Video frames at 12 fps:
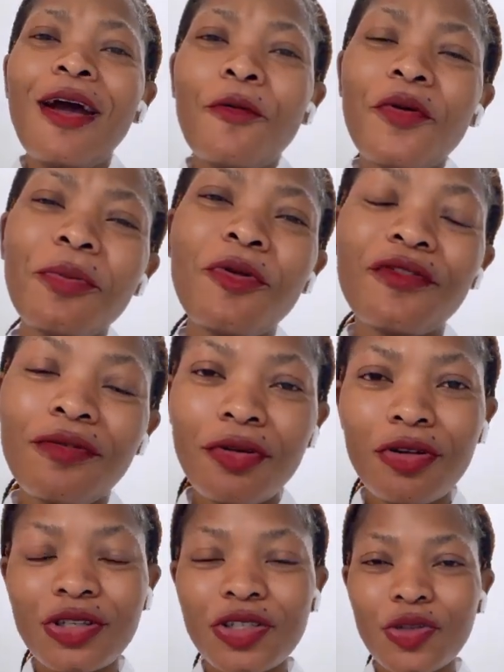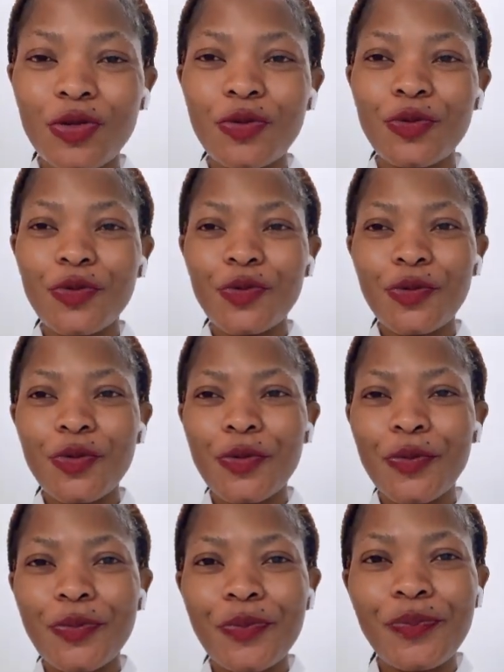we move on
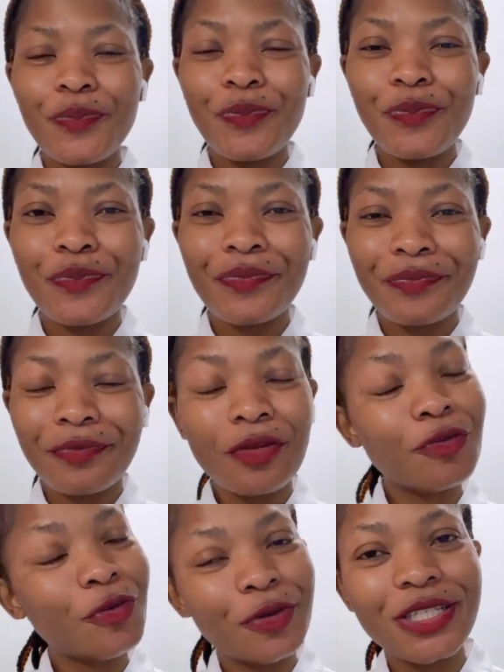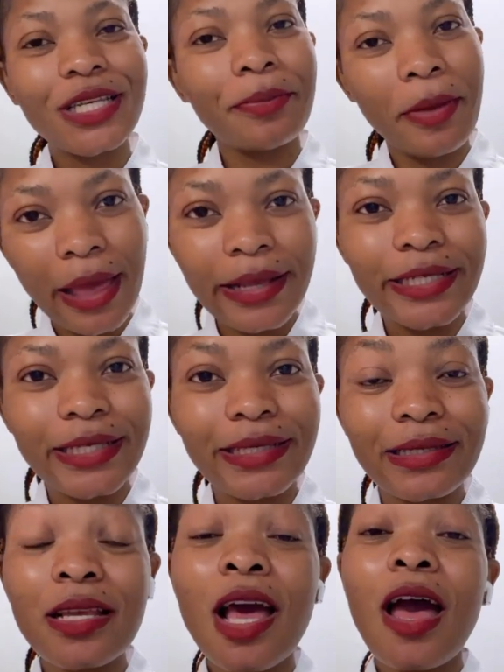to cruise ship
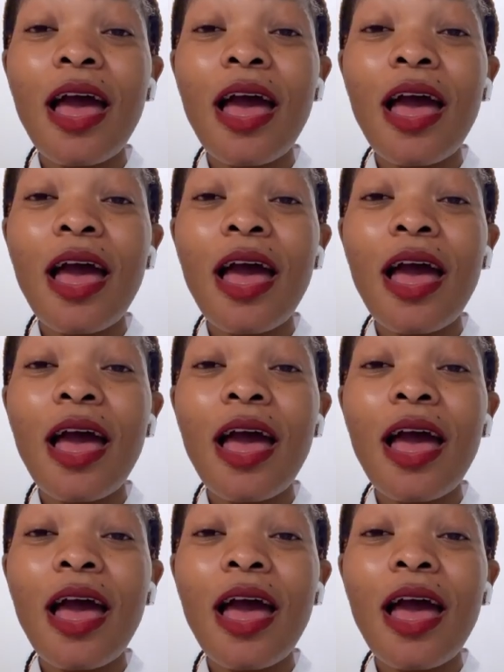agencies.